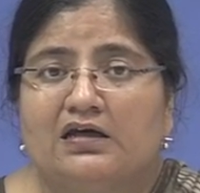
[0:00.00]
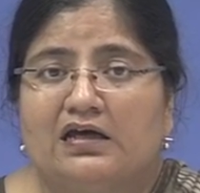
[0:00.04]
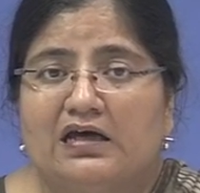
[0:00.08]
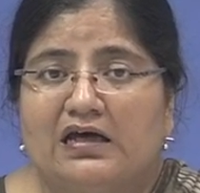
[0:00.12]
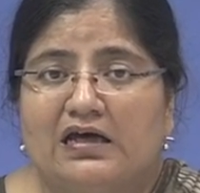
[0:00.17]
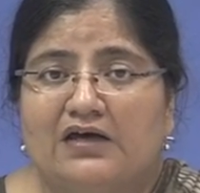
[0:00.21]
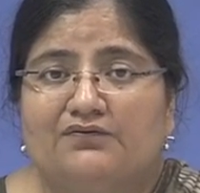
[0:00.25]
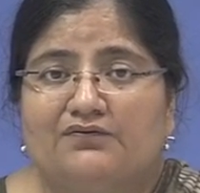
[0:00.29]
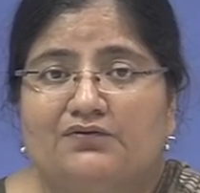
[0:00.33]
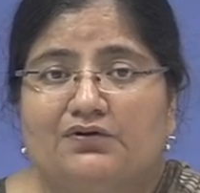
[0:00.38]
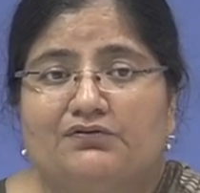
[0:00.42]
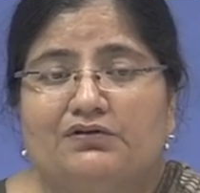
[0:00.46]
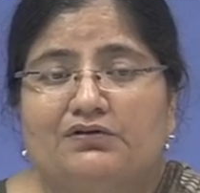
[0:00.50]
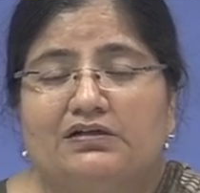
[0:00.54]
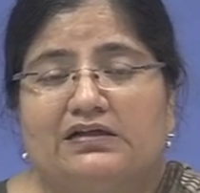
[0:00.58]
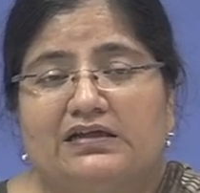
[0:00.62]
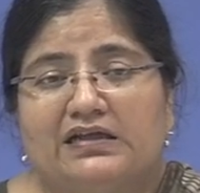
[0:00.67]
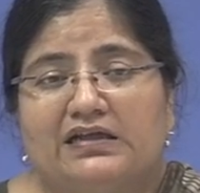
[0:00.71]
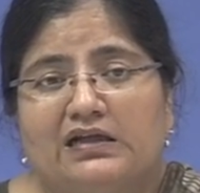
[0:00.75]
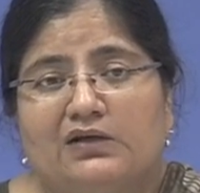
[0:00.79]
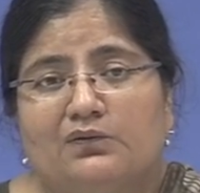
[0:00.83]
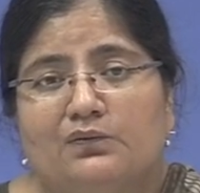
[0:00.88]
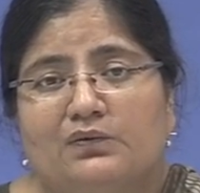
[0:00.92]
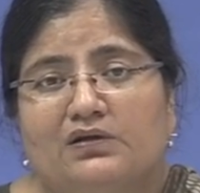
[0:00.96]
and we will
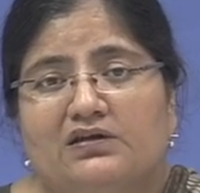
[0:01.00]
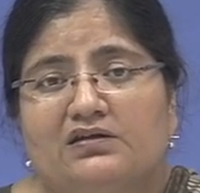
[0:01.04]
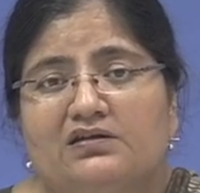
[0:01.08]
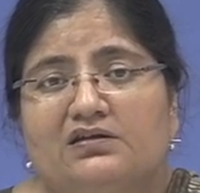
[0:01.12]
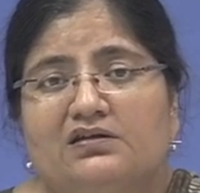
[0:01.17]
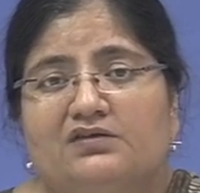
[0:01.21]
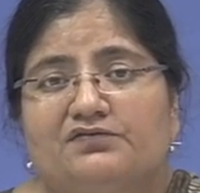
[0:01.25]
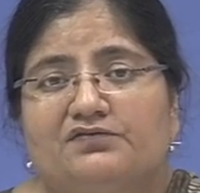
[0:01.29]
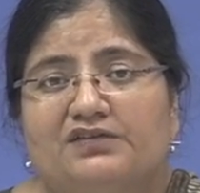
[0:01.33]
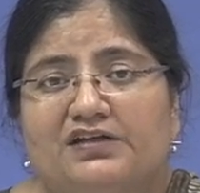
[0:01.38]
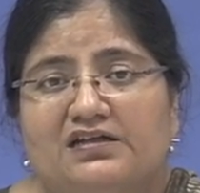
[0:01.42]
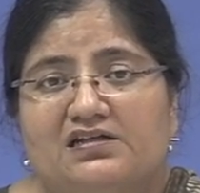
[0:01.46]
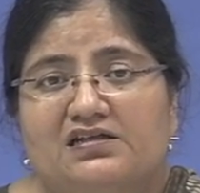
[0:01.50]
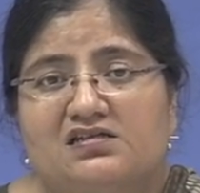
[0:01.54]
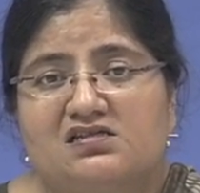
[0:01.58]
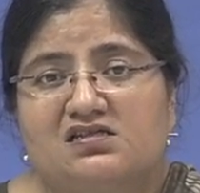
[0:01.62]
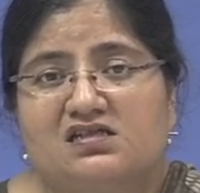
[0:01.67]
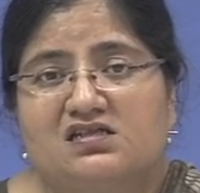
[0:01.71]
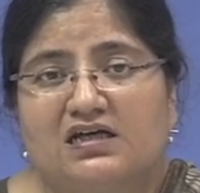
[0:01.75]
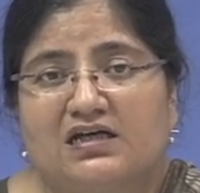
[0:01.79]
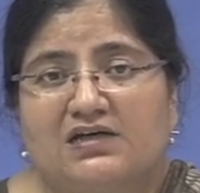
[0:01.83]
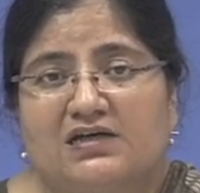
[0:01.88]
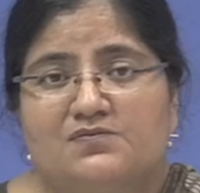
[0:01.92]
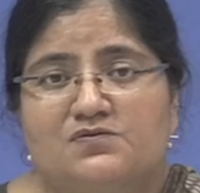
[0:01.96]
deal with the various
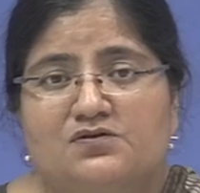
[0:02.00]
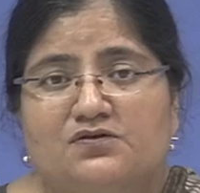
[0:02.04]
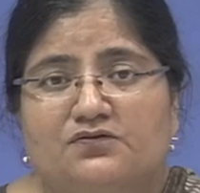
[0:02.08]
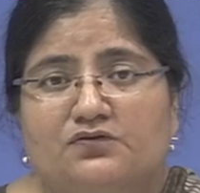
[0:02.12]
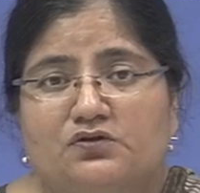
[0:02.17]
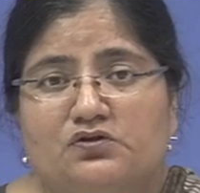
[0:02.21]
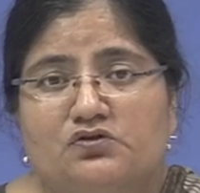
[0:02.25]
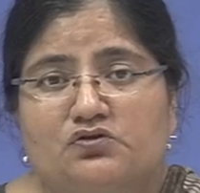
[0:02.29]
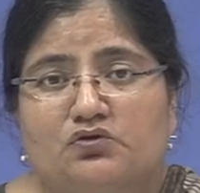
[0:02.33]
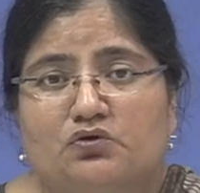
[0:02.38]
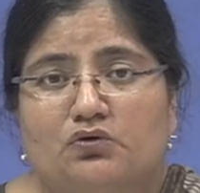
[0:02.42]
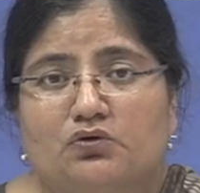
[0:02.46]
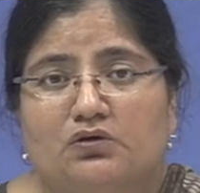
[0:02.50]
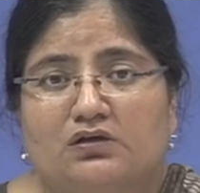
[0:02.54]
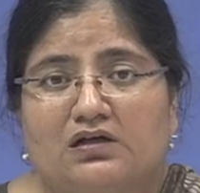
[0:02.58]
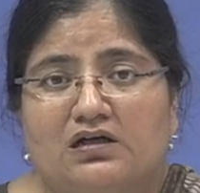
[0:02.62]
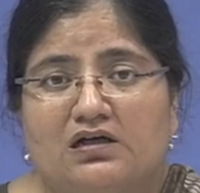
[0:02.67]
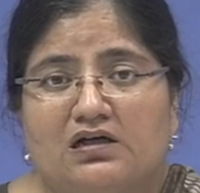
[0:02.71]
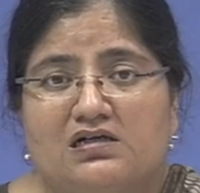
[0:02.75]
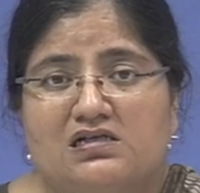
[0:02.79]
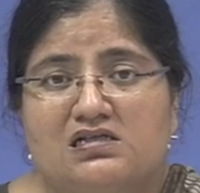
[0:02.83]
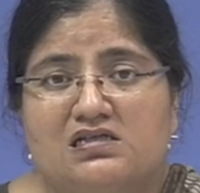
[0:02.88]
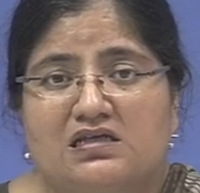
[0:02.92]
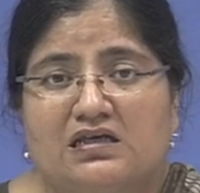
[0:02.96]
types of the
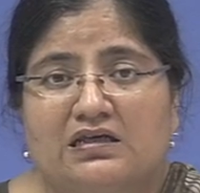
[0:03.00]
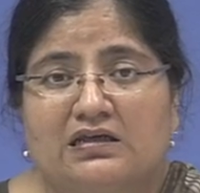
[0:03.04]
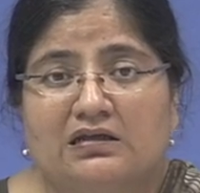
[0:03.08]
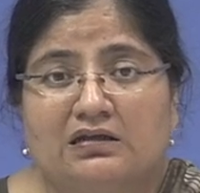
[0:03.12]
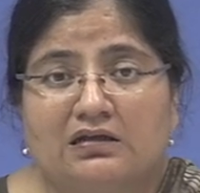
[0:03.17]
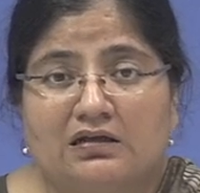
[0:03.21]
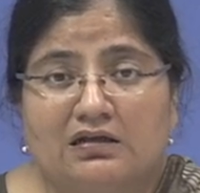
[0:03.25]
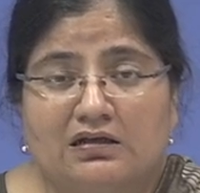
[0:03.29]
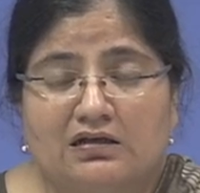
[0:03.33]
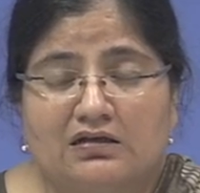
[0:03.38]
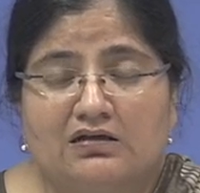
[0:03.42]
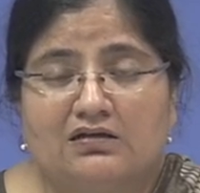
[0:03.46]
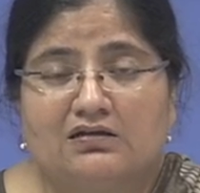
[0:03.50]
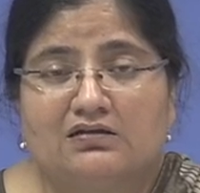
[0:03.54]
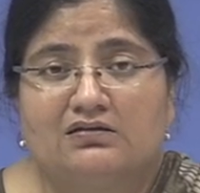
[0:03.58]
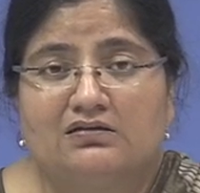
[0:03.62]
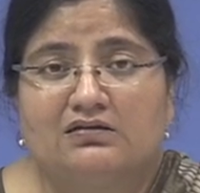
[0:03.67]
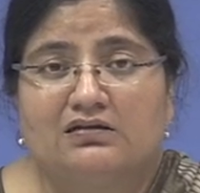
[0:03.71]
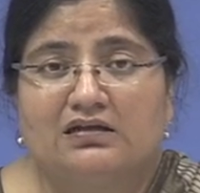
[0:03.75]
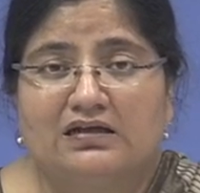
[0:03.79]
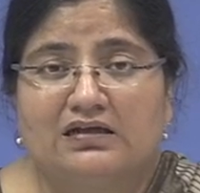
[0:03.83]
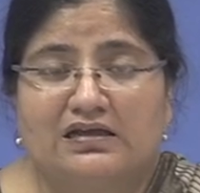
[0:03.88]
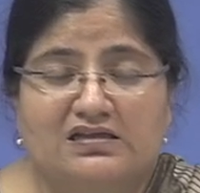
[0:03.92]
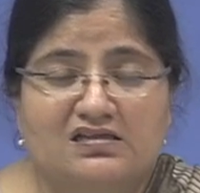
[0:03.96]
scorecards in
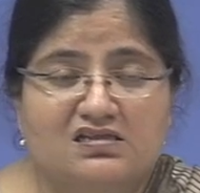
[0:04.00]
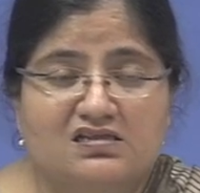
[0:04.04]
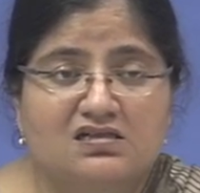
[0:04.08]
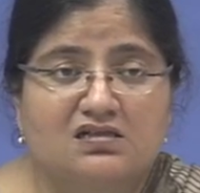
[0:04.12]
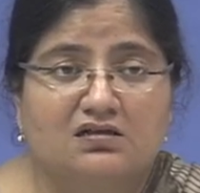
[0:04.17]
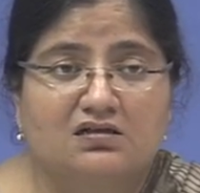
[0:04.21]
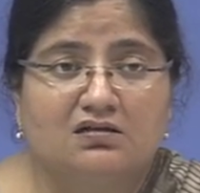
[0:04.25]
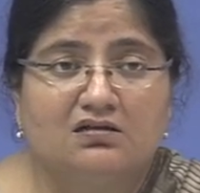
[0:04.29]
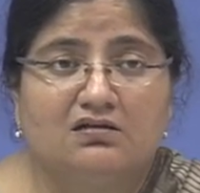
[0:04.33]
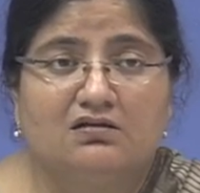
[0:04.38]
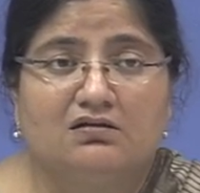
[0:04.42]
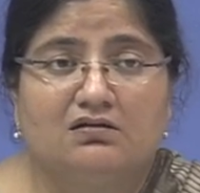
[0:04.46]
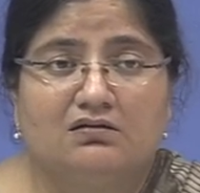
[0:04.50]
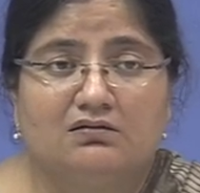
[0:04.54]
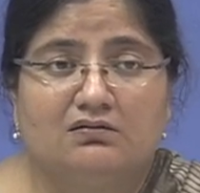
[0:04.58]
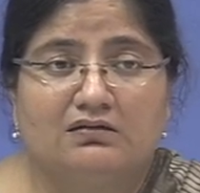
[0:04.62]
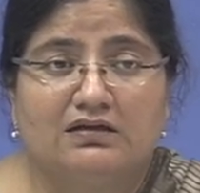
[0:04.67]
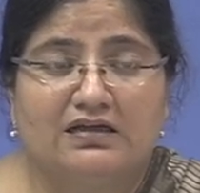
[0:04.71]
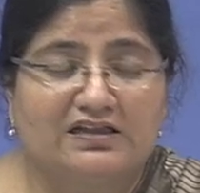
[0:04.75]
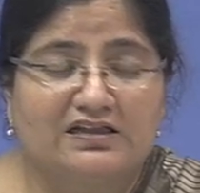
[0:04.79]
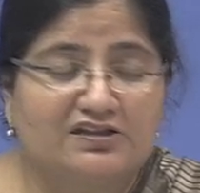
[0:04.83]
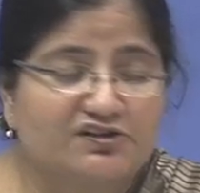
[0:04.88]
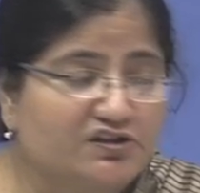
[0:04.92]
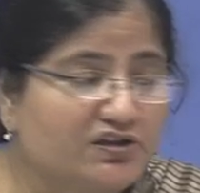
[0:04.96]
the next
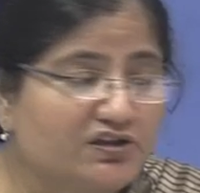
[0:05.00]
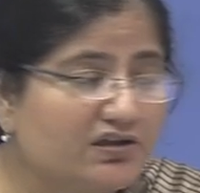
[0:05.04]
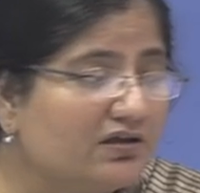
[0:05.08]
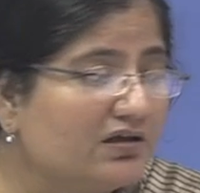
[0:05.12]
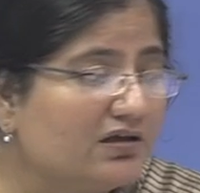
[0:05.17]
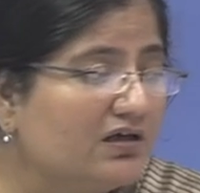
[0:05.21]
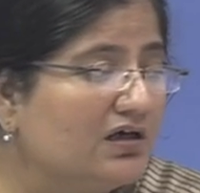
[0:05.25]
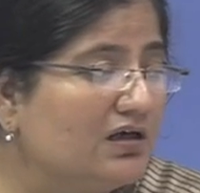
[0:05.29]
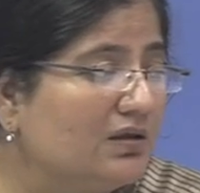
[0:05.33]
lecture.